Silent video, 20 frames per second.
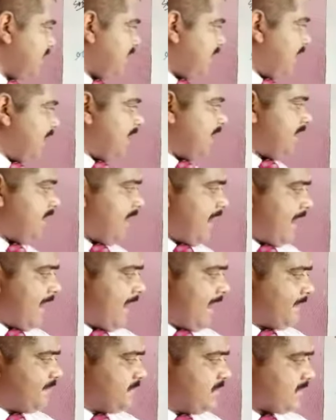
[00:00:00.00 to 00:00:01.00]
I
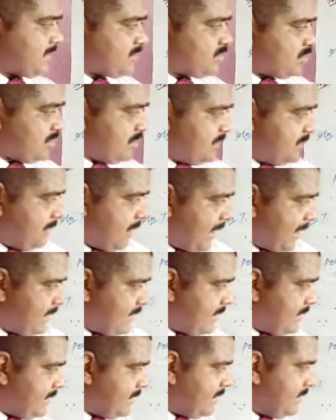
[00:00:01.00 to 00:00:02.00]
have just
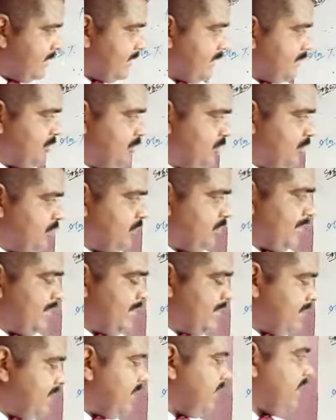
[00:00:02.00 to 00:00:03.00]
divided, do
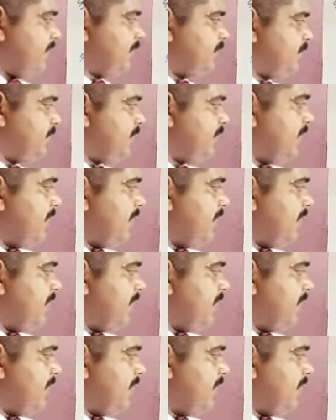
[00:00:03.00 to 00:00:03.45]
in rough,